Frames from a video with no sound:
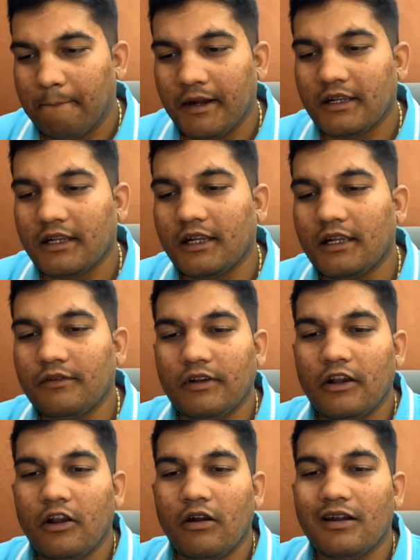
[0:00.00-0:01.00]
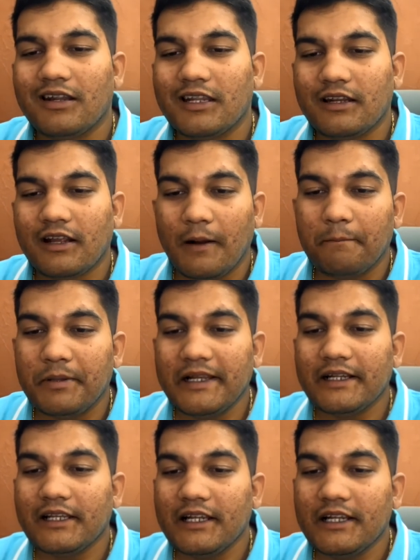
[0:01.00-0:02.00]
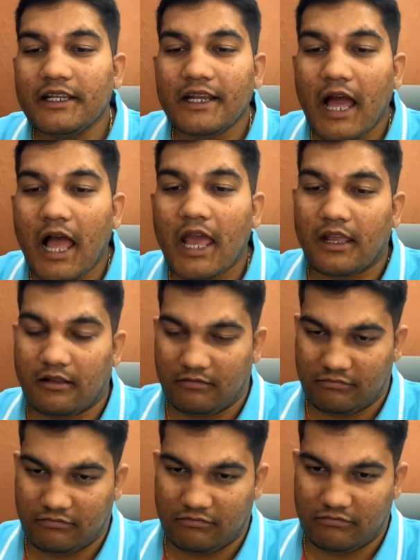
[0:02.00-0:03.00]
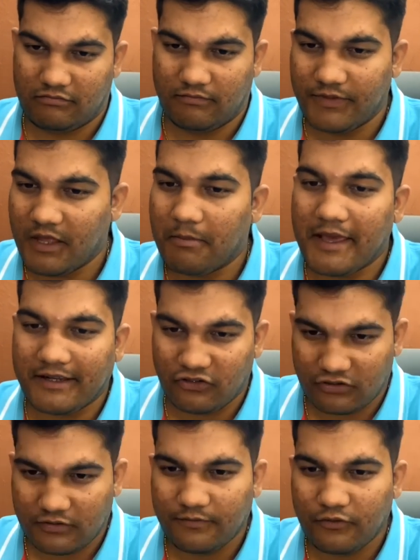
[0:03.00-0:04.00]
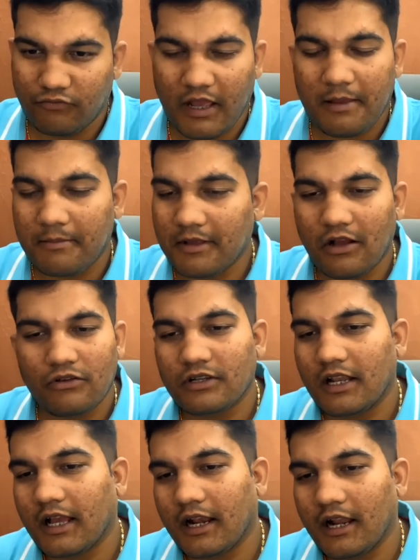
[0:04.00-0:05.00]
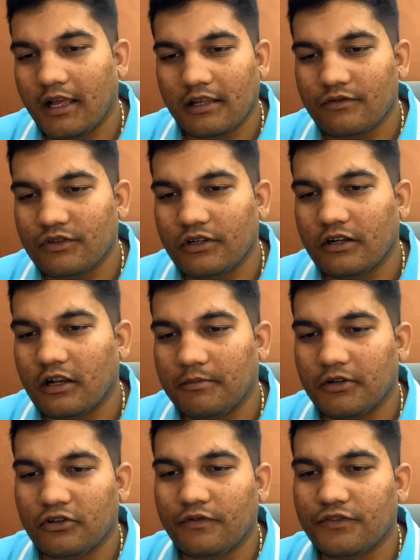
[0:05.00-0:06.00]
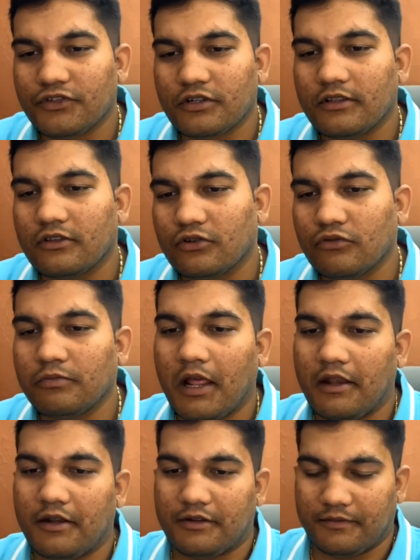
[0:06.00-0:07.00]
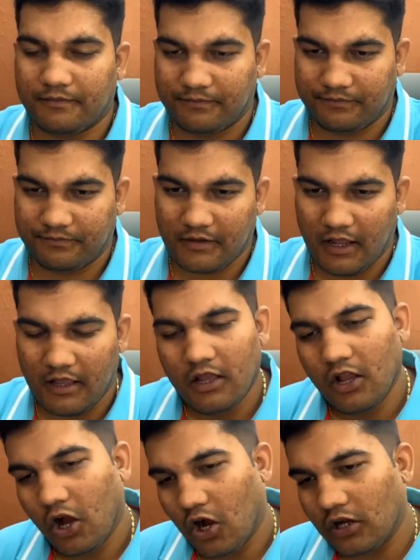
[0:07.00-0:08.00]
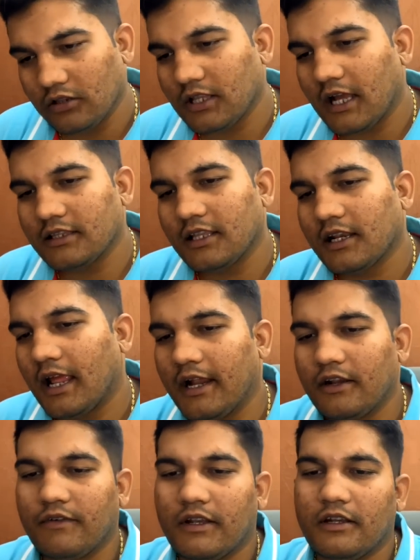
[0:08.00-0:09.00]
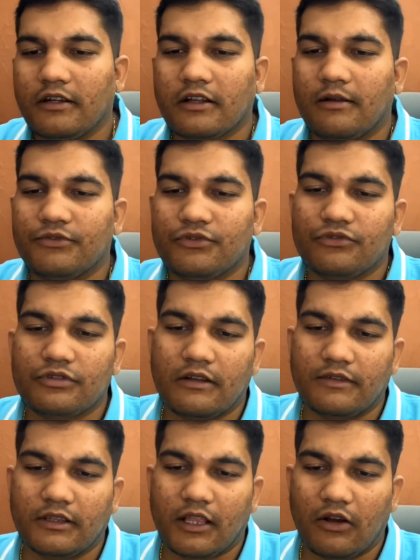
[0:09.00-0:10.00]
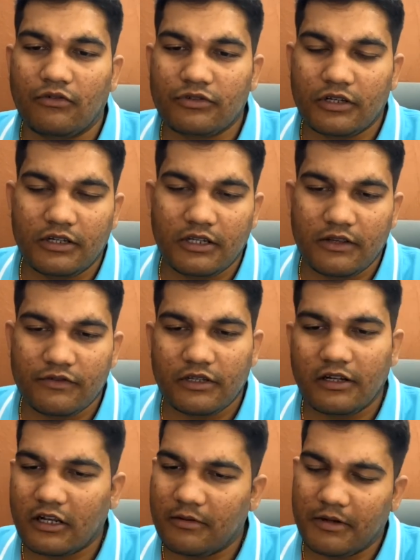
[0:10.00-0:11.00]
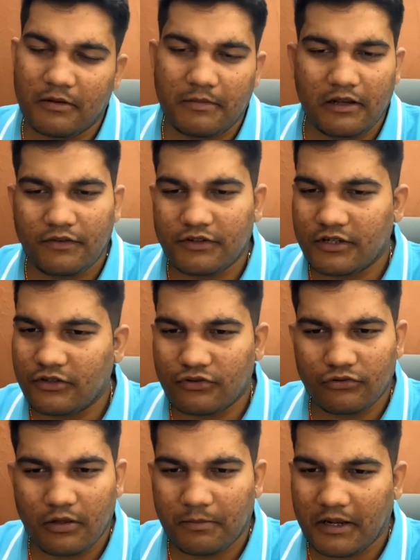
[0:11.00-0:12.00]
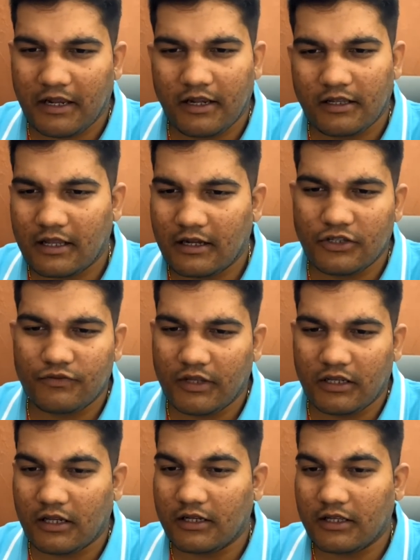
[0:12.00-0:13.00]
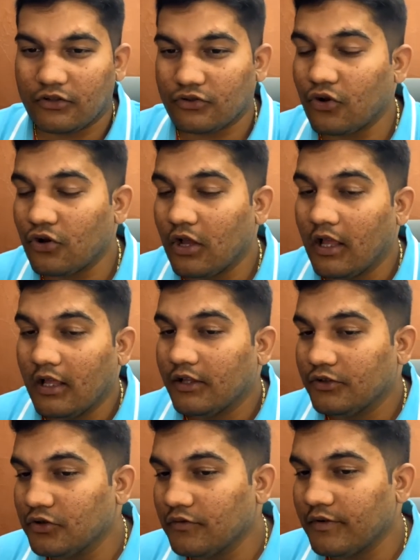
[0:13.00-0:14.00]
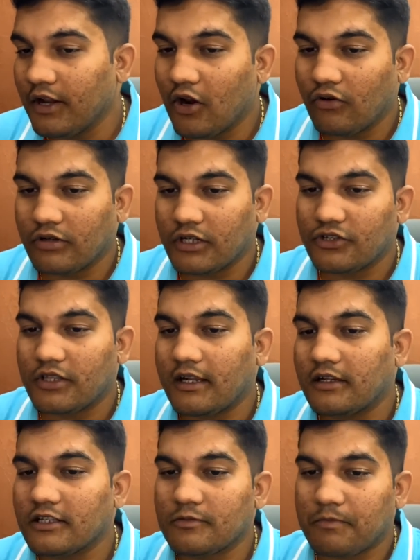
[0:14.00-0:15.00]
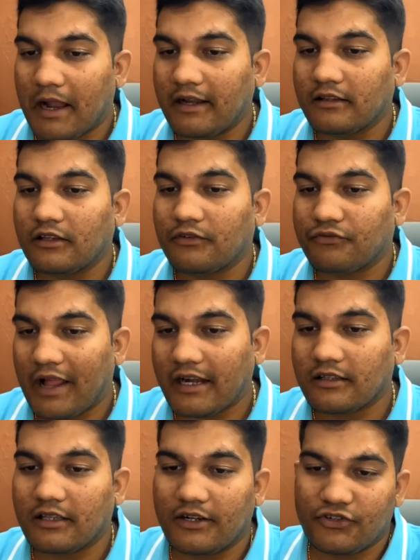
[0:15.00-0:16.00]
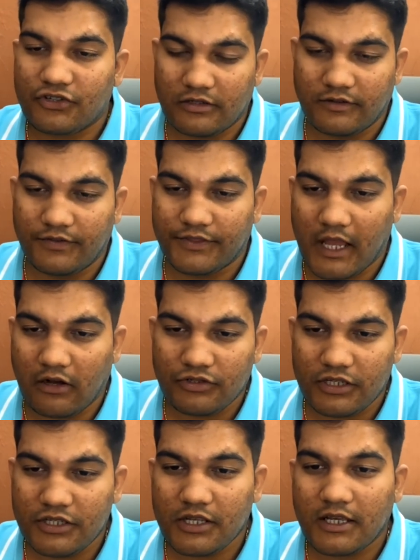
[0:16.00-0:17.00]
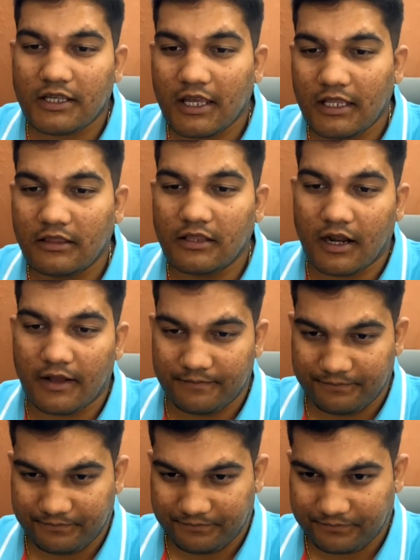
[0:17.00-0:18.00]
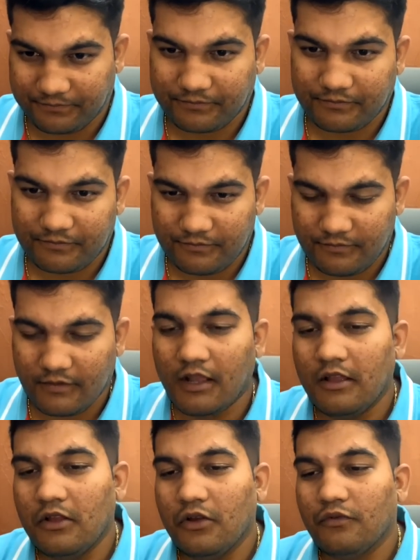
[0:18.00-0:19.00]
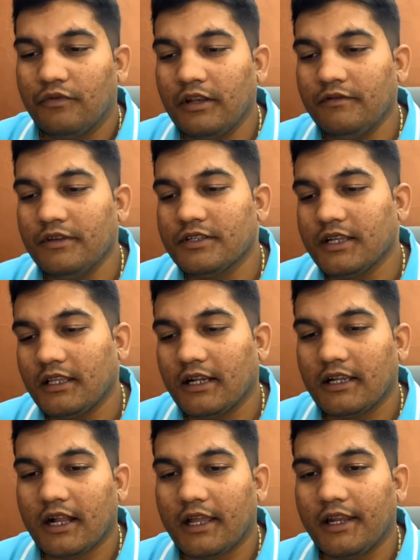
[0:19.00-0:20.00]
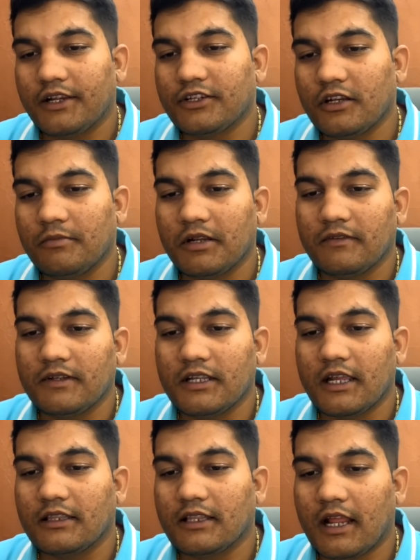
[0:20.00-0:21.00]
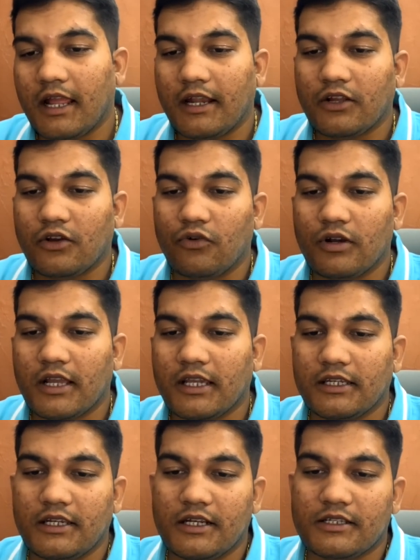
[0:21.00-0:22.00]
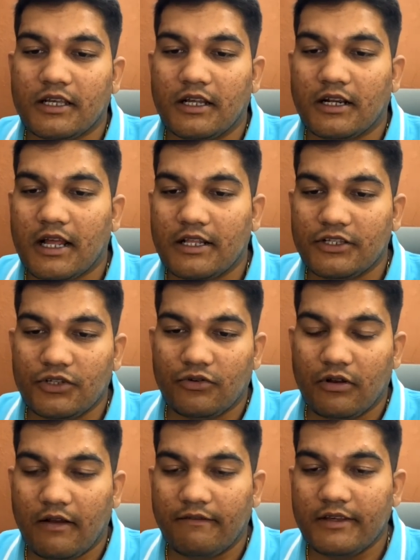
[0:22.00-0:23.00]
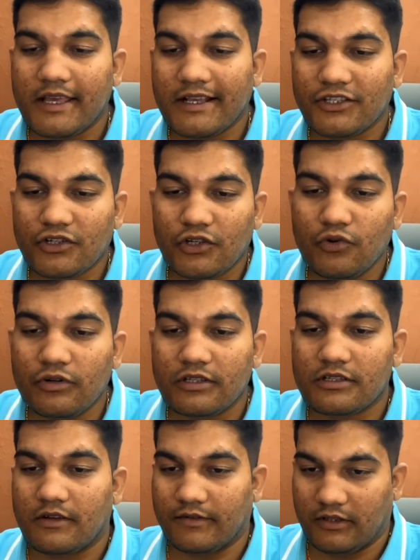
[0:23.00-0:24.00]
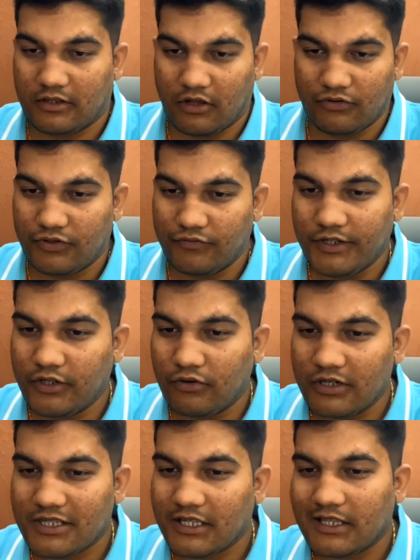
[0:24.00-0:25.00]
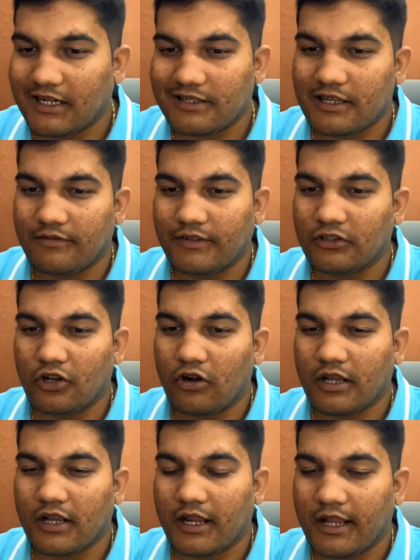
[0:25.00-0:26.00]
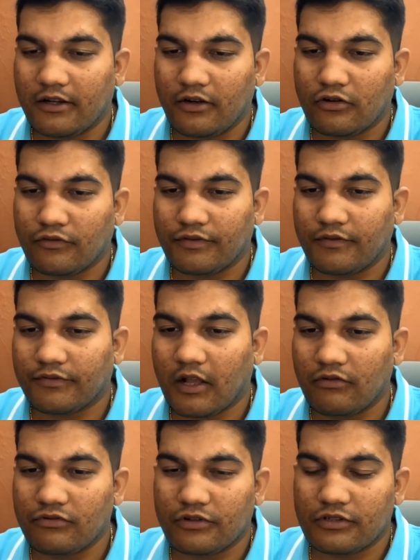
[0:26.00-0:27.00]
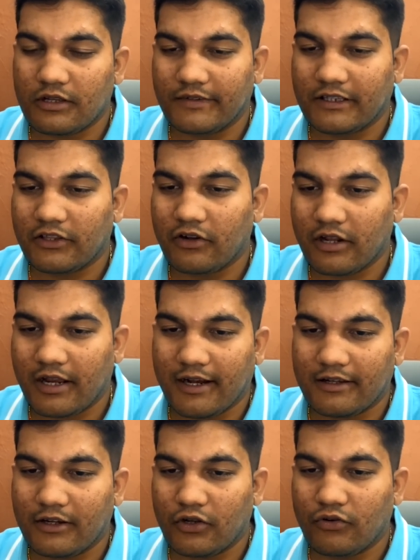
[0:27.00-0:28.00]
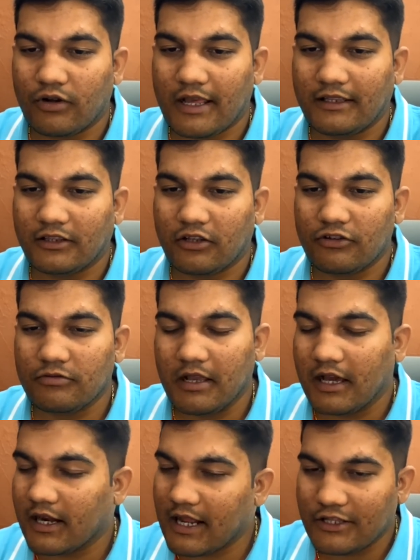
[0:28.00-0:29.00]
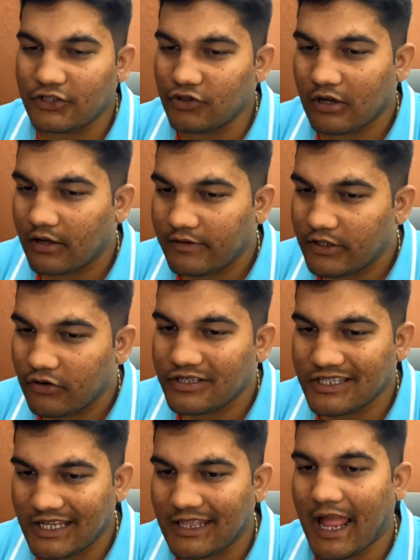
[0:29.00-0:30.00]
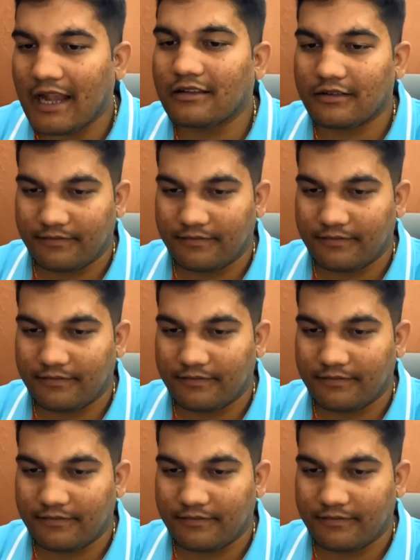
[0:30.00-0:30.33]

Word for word: But it will not completely deny the marriage. Why? Because Lagna gives little bit of strength to planet. On the other hand, when it comes to seventh house, it gives a little bit of maleficence to the planet. That is very clear. So you will notice that despite the fact that seventh house is a Kendra, when we say that a connection between Kendra and Kona creates a Raj Yoga, we exclude the seventh house. We don't say that seventh Lord connected to fifth house or seventh Lord connected to ninth house make a Raj Yoga. We don't say that.